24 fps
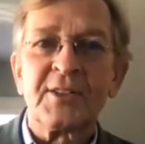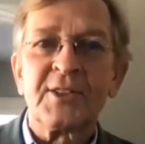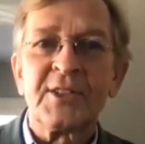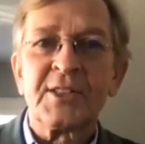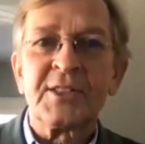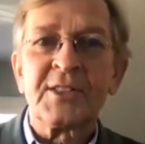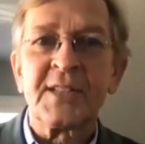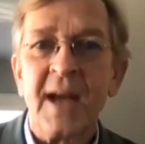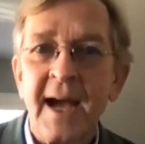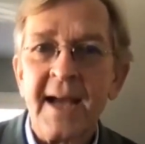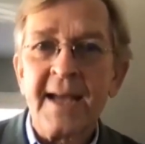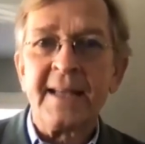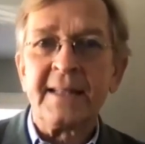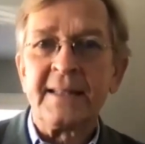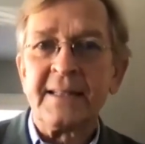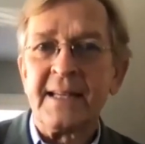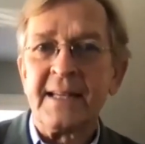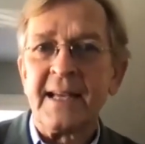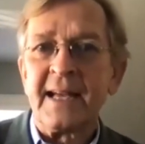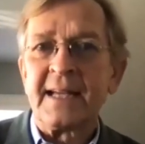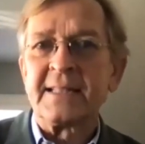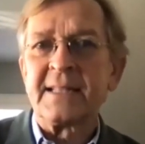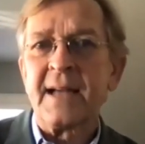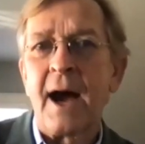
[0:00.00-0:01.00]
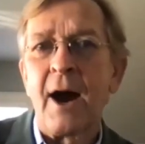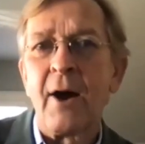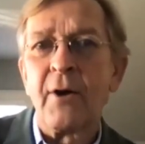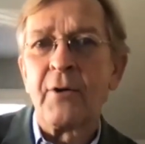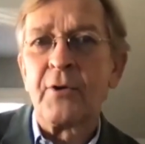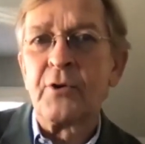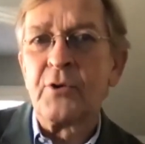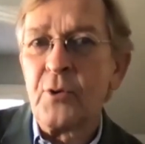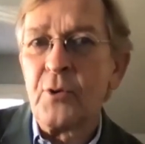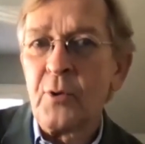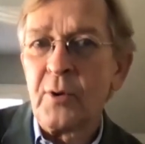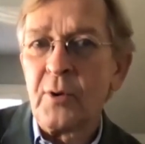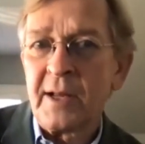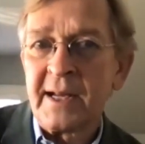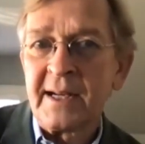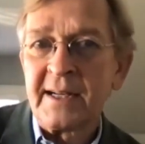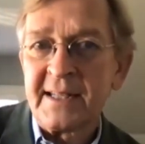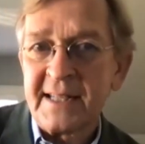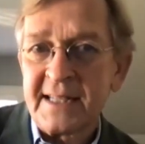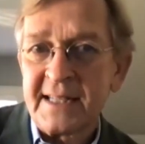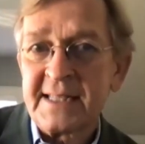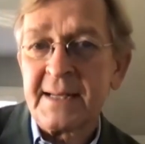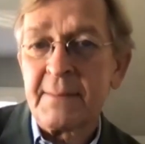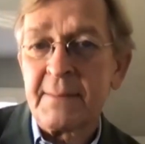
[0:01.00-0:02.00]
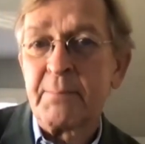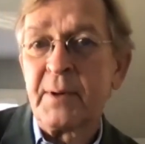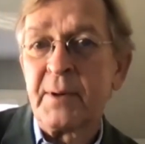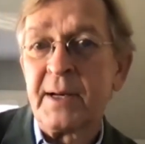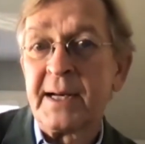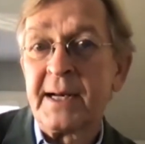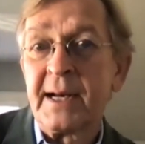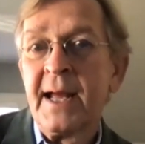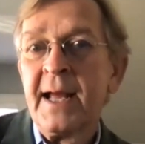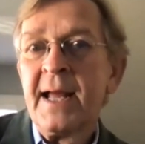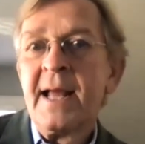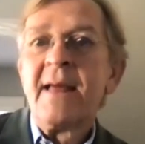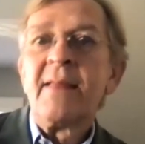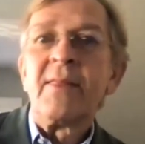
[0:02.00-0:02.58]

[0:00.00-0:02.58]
society as our ruling discipline,